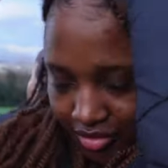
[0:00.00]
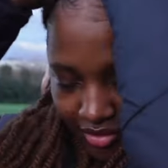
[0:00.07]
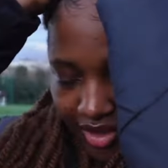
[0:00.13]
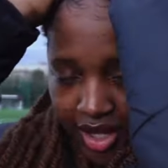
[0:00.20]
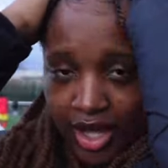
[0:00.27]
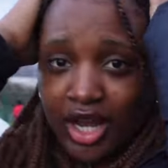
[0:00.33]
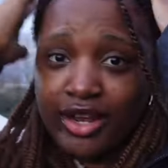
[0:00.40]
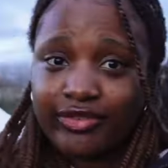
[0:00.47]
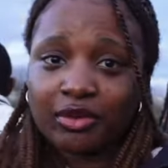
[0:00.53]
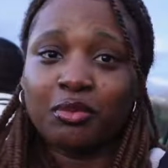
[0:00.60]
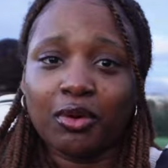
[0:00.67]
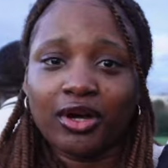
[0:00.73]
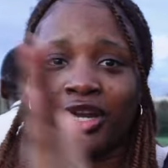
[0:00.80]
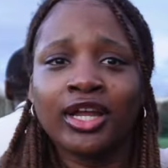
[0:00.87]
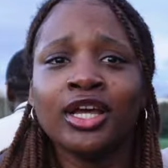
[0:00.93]
Okay. Hello
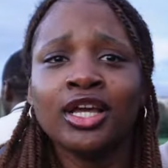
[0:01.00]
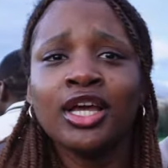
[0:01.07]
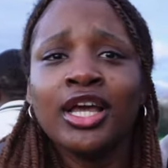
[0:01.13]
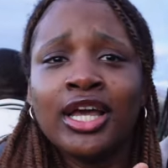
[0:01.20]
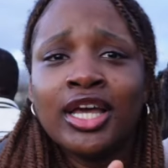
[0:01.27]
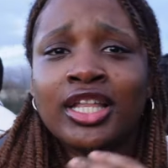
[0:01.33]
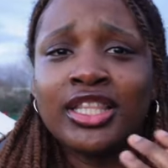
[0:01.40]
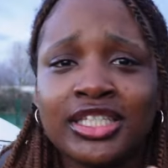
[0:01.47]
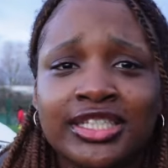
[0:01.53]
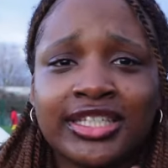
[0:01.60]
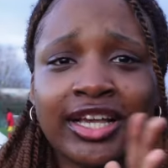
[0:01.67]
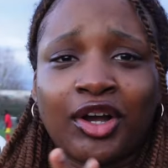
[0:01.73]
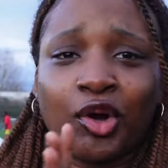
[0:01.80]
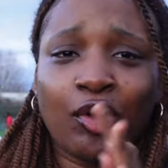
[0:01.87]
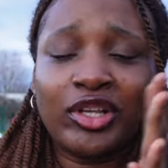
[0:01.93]
everyone. This
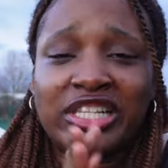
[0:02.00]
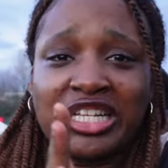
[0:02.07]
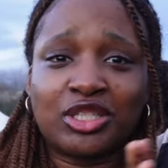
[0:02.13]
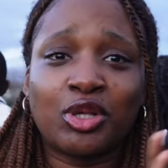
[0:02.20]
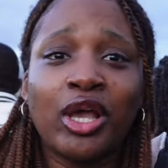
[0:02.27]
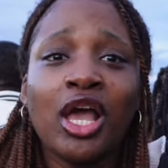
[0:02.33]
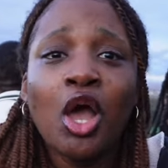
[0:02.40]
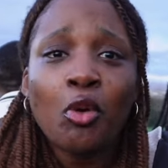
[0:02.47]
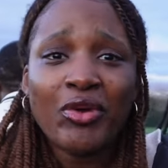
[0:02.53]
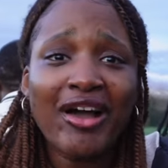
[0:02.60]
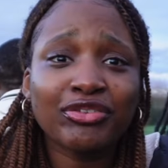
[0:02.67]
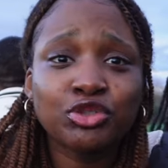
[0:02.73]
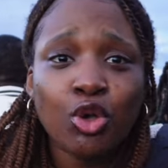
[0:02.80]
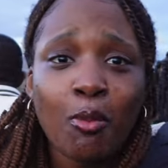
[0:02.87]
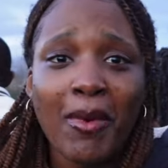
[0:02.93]
is we
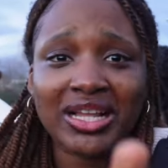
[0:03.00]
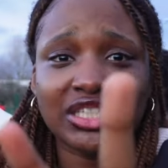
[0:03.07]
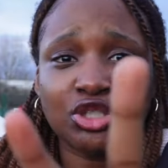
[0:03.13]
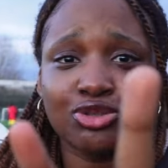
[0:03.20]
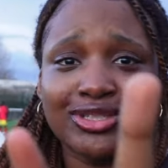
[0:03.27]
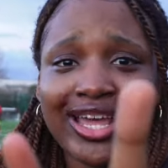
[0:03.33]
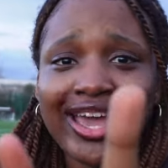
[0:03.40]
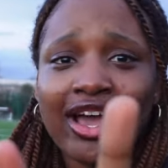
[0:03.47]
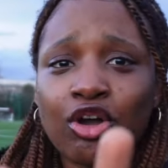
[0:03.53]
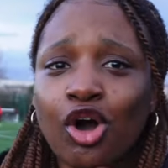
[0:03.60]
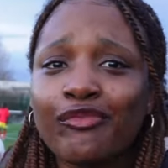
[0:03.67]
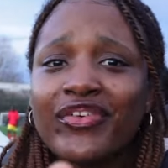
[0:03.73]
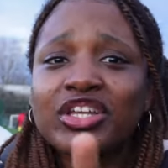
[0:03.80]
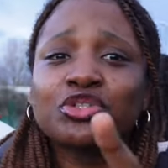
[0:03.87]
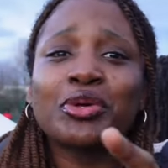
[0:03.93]
have two matches today,
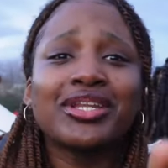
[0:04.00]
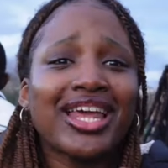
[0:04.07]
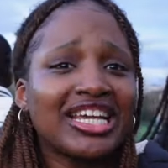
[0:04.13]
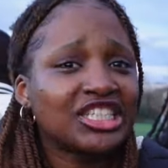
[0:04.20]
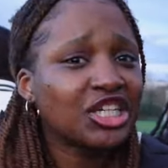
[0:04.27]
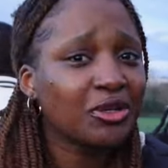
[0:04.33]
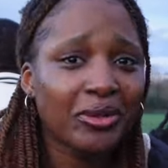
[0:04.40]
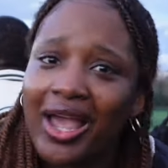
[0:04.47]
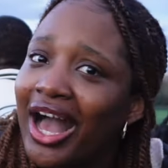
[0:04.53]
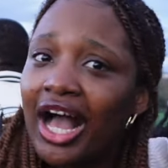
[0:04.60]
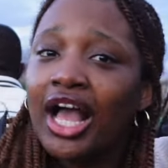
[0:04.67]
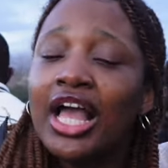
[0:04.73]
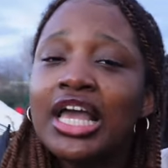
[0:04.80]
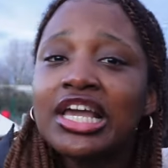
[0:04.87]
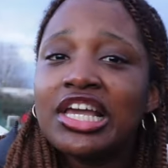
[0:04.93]
Coventry, Nigeria.
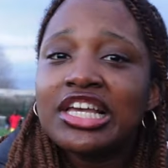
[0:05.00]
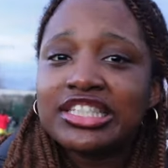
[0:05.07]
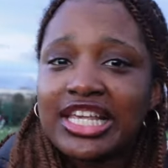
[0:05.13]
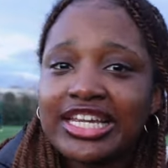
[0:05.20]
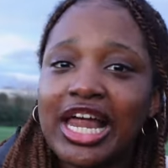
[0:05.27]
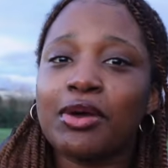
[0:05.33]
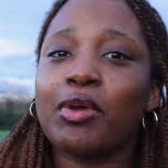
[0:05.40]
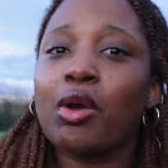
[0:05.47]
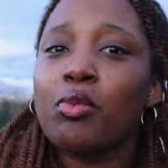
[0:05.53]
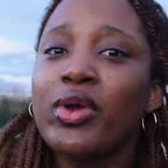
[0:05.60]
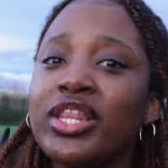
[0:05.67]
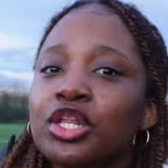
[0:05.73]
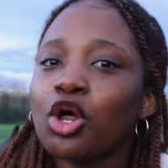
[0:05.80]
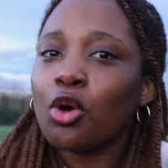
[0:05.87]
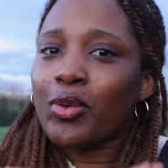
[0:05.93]
It's either we are
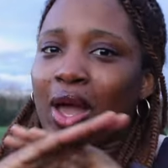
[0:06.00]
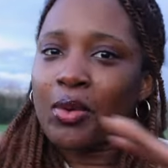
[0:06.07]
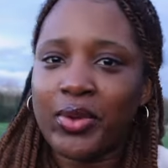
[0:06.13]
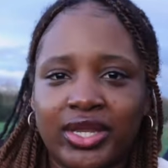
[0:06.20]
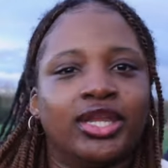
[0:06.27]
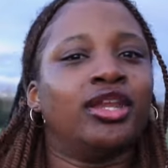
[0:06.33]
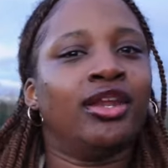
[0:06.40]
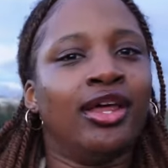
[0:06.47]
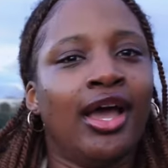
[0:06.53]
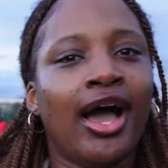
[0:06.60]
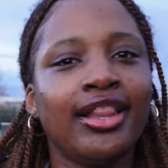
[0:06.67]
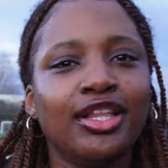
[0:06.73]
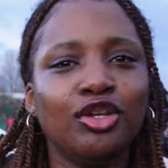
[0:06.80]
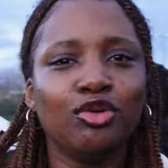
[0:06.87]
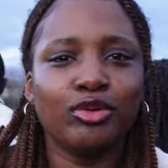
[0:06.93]
winning or we are winning.
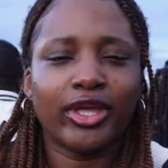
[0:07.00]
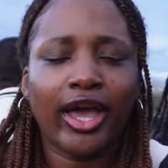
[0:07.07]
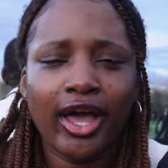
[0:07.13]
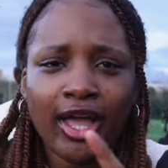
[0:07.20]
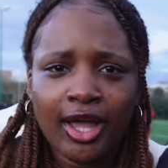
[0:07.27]
Hallelujah.